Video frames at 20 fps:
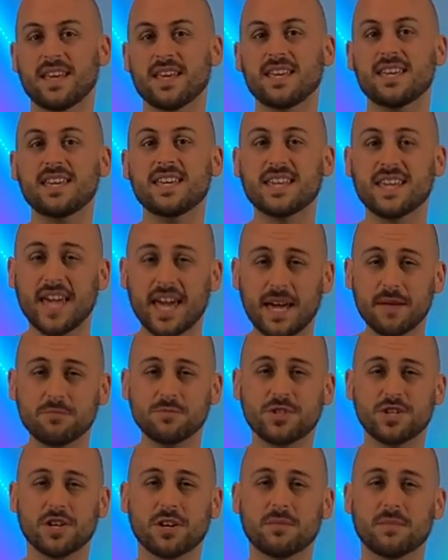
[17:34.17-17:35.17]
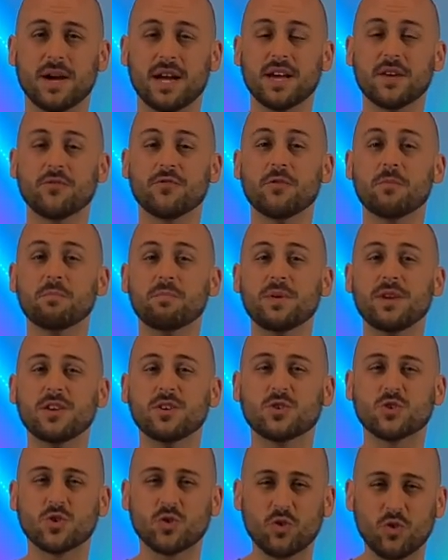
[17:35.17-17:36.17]
He kept Jeremiah from
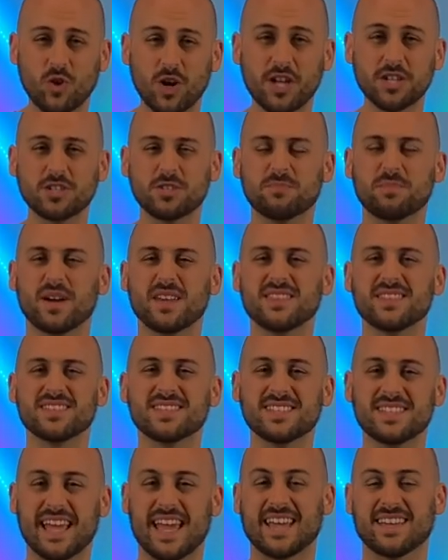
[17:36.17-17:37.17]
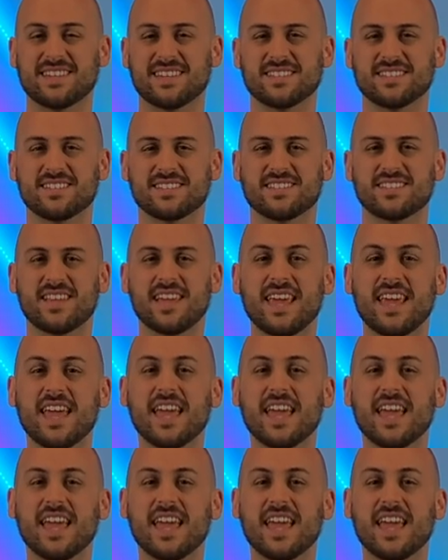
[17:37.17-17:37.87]
being crushed by the sadness,